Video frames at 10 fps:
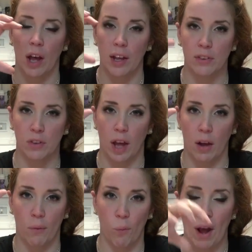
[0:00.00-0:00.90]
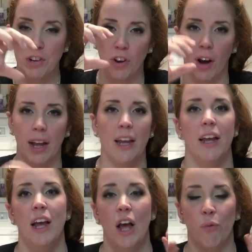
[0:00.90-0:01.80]
uh, uh, wedge on it,
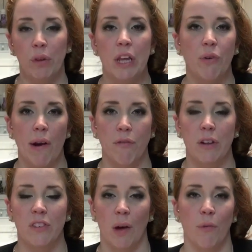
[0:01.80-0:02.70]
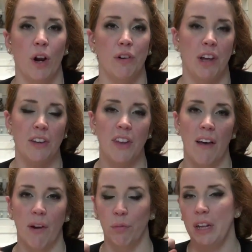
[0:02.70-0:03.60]
really great for the summer and does
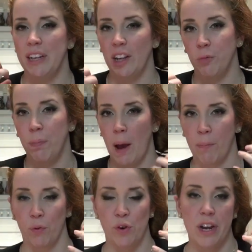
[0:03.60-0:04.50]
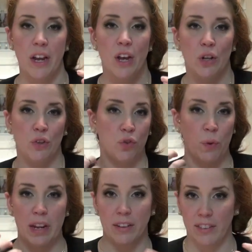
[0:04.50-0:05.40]
have that really nice peppery
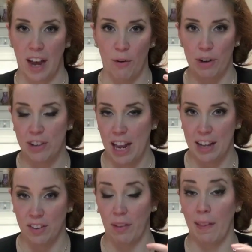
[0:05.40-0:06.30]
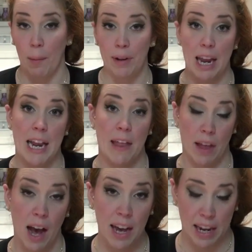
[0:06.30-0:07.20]
sweet and sour taste of the lemonade and
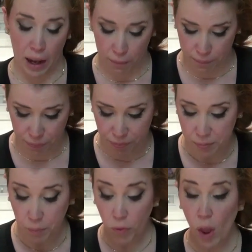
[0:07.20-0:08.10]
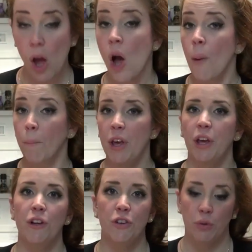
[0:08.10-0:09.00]
the honey. But you
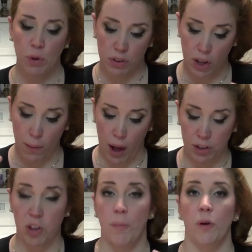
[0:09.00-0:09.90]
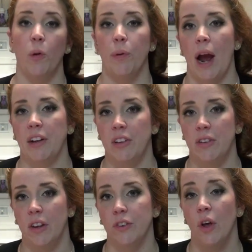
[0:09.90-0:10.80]
can do uh, typical
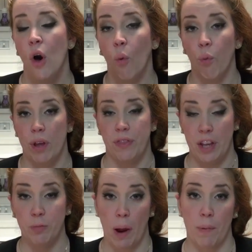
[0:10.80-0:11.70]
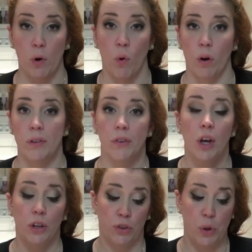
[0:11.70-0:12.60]
practices with these peppercorns.
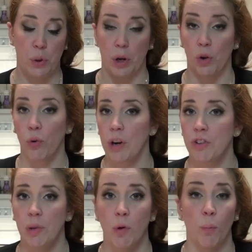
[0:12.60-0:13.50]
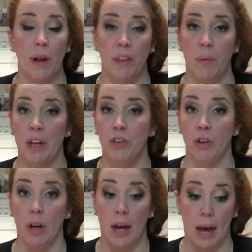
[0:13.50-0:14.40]
So you can crush them or make them
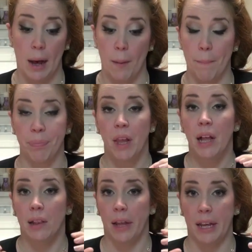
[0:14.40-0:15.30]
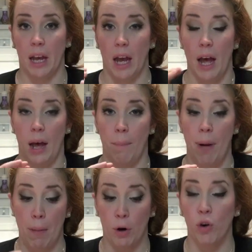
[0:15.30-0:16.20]
into um, like a, a,
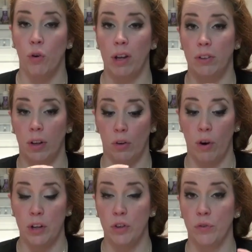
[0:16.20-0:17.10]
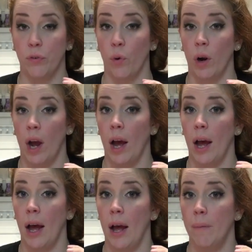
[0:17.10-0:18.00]
pepper crust, crust for
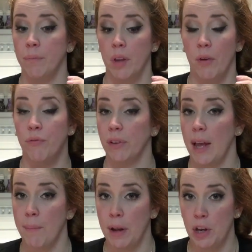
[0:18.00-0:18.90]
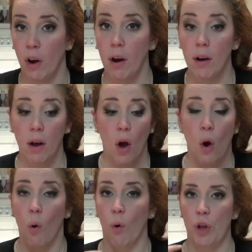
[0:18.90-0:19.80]
uh, filet mignon,
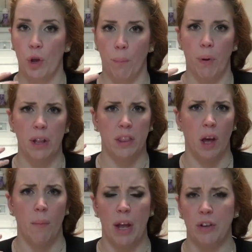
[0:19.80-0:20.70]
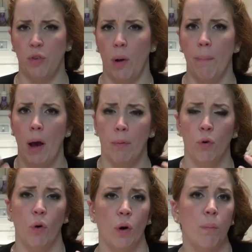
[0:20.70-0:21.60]
or you can put them into a
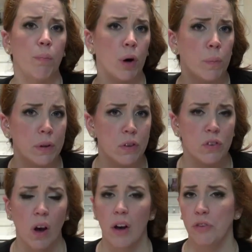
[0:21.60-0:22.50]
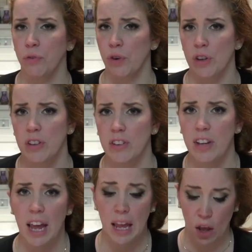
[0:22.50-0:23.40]
peppercorn bourbon sauce for a
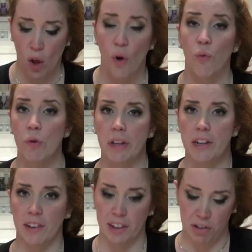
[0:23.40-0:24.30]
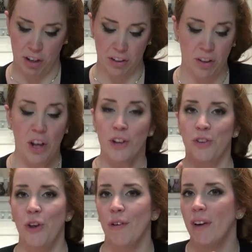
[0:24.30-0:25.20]
steak. Really delicious.
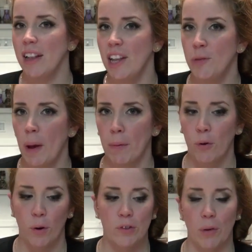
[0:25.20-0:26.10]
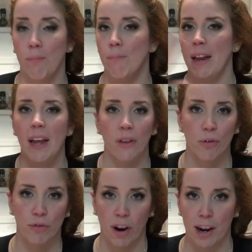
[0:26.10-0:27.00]
So you can find these peppercorns and many
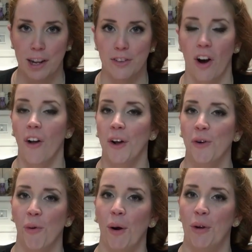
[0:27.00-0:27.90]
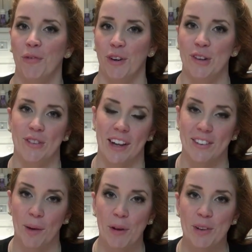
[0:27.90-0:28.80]
other varieties all at Qualifirst
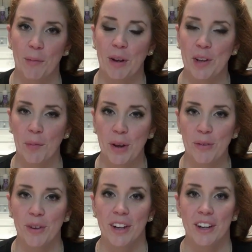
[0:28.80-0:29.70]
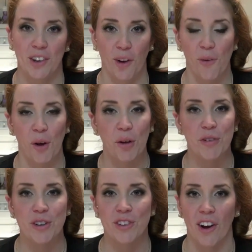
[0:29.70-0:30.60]
at
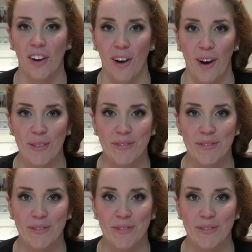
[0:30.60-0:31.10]
www.qualifirst.com.